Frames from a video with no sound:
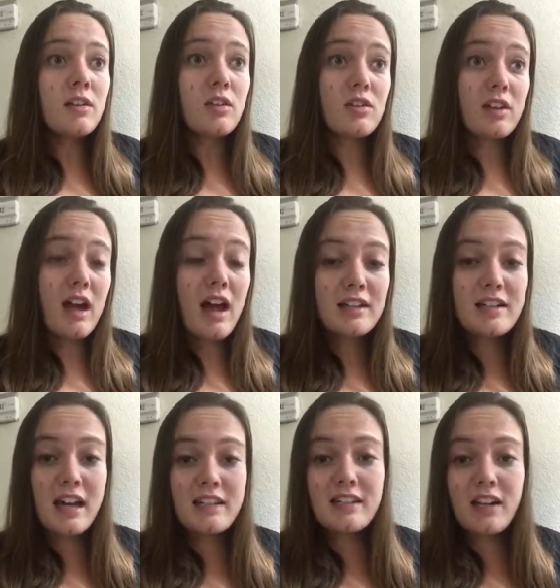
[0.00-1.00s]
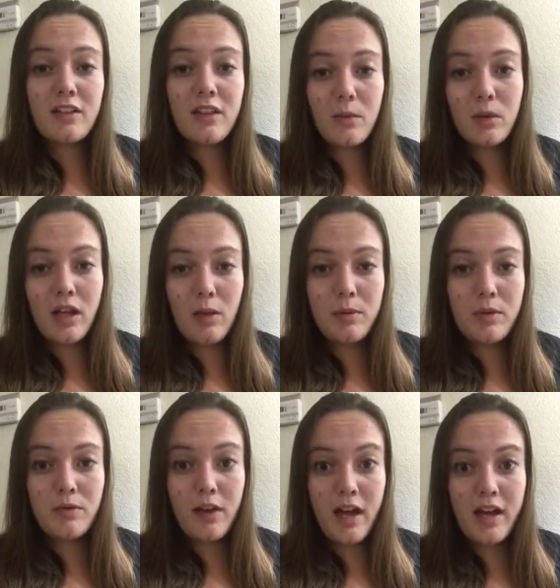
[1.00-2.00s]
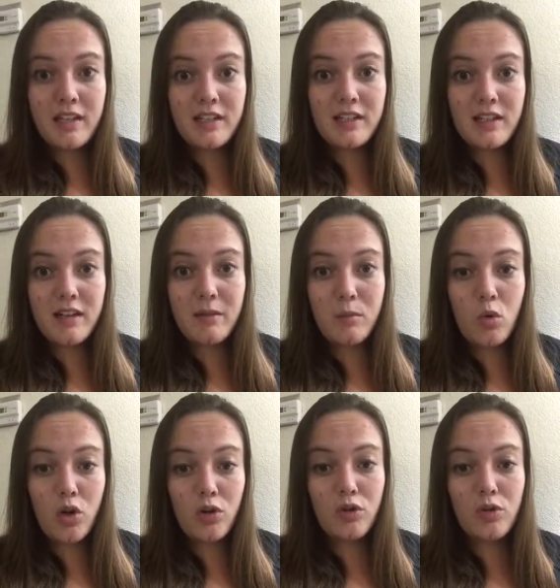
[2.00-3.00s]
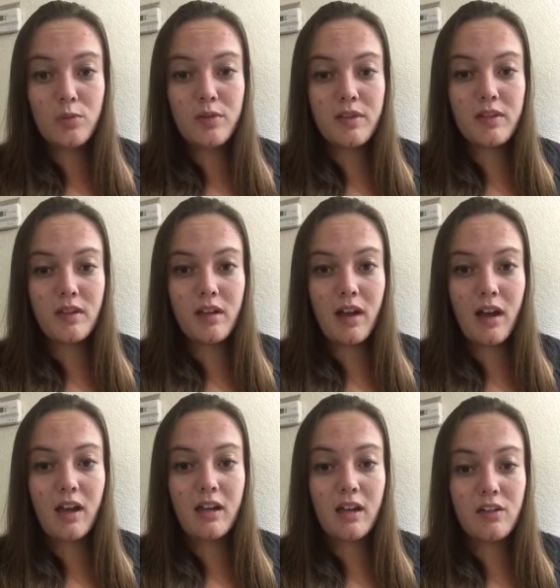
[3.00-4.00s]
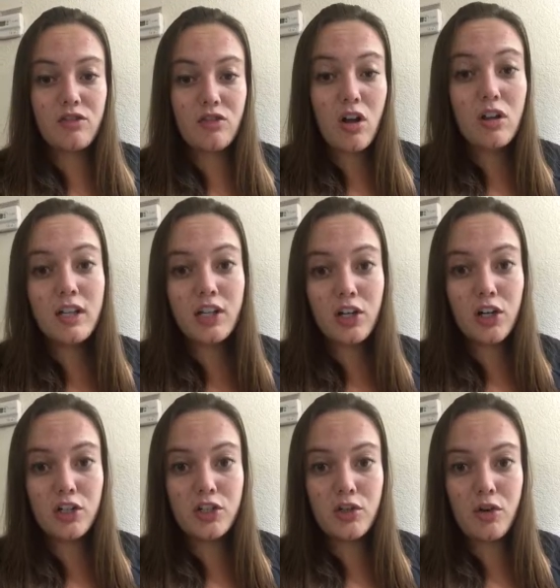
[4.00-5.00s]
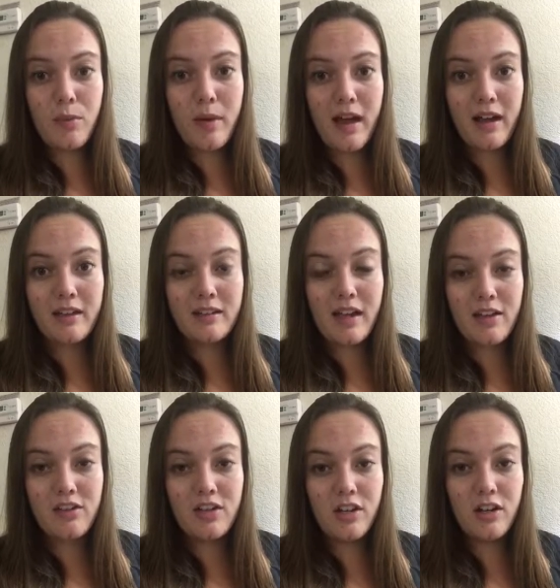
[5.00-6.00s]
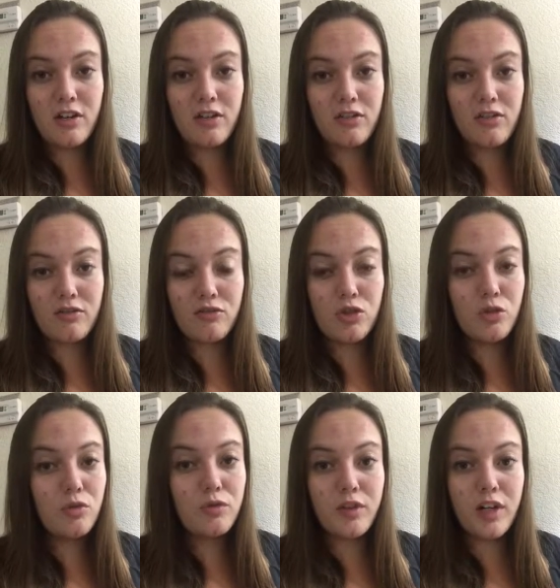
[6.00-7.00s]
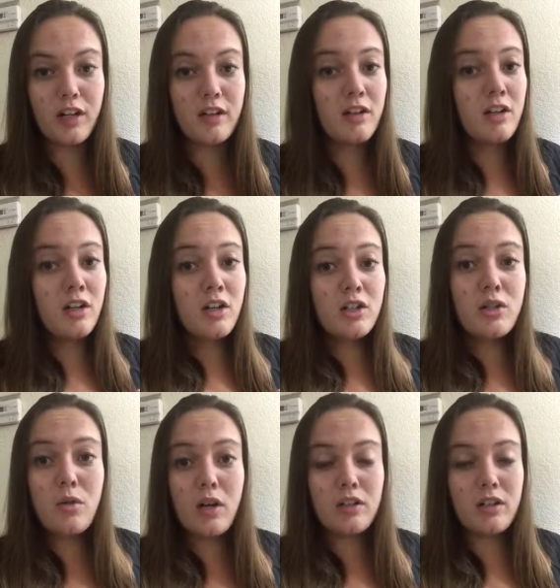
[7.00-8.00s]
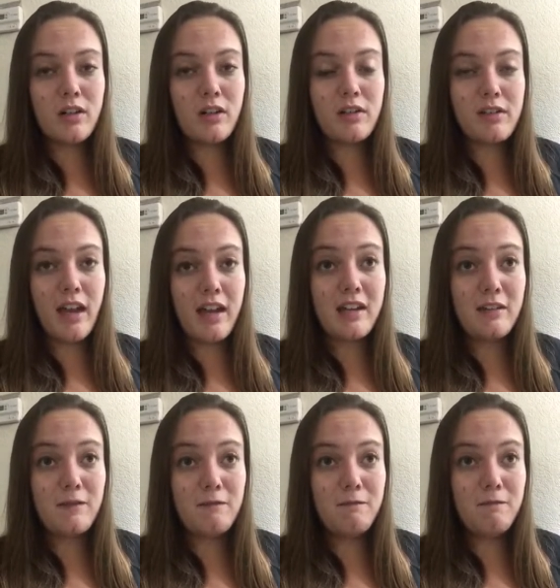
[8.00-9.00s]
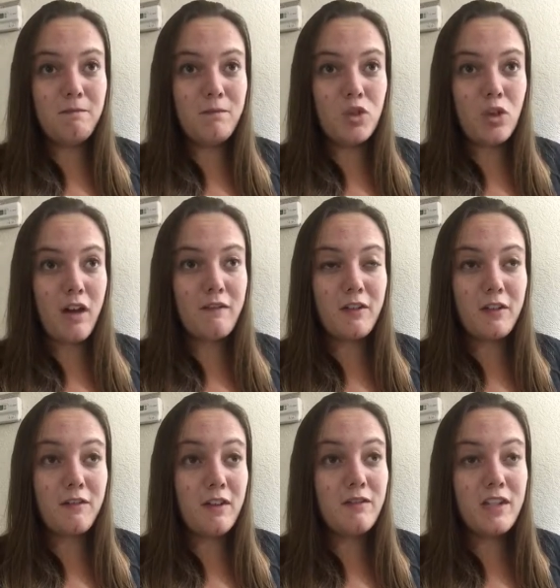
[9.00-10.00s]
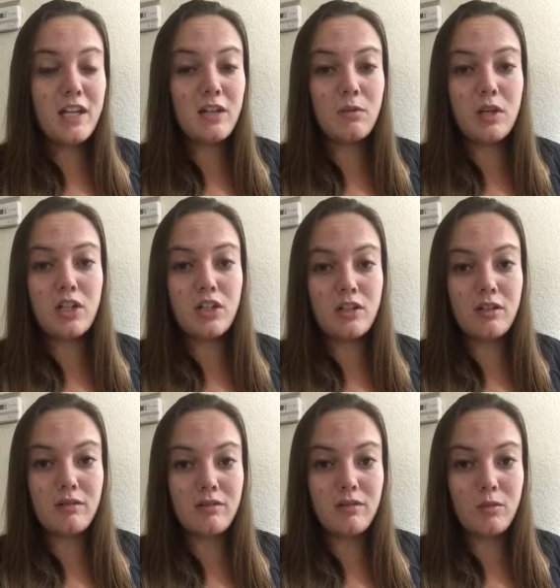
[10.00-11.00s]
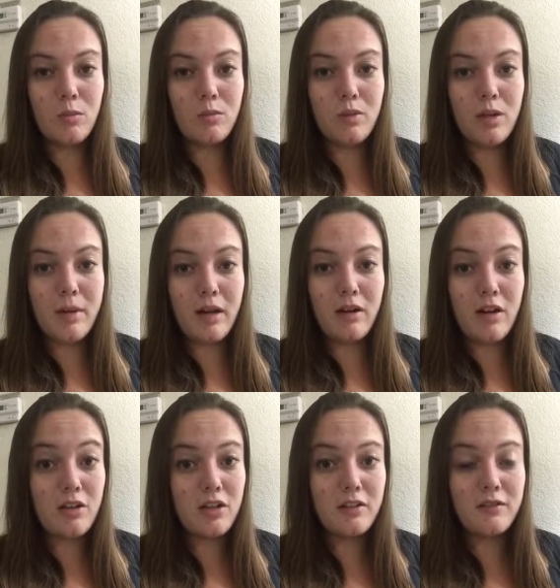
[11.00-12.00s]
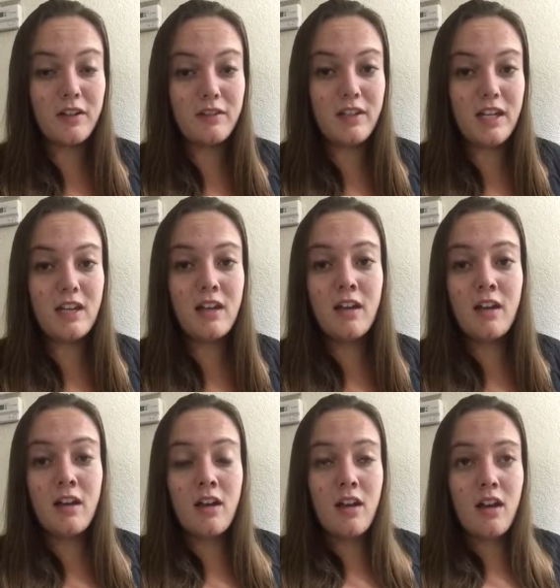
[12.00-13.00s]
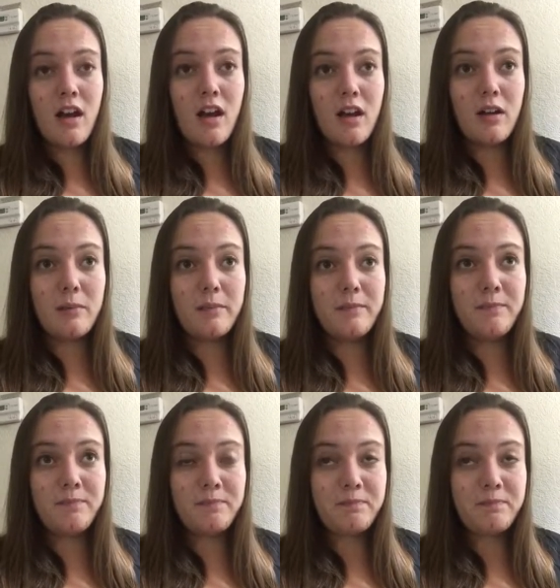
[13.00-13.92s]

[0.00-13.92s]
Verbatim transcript: There's a contact there that will help you find more groups. I strongly encourage you go back next year, shoot for 200 girls. I did shot for 50 and reached about 150. Um,